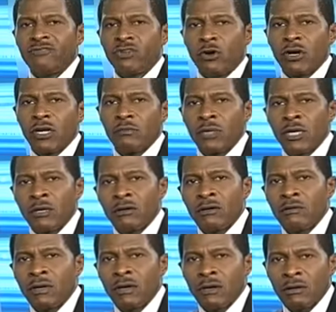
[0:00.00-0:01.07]
joining me
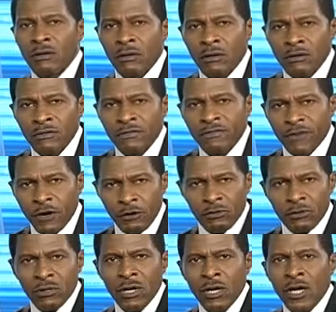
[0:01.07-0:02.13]
on
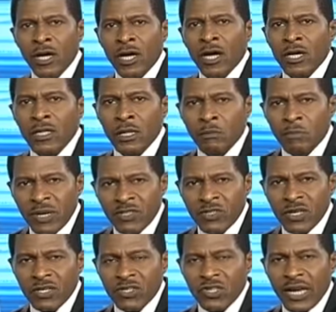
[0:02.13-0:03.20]
phone the
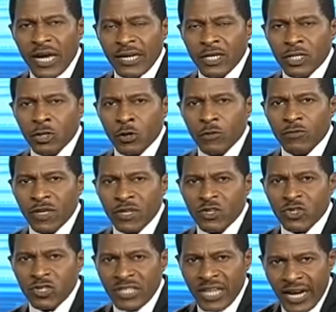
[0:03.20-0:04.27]
business editor of
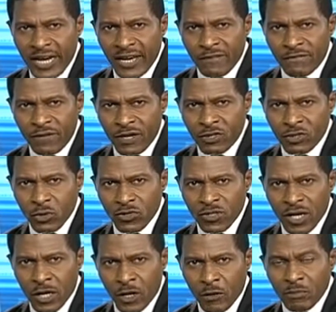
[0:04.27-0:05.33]
this day, Festus
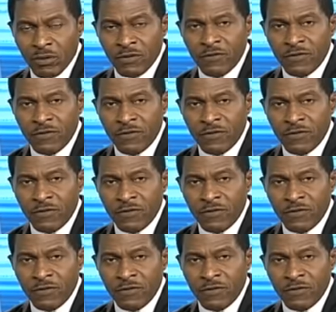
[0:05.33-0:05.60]
Akombi.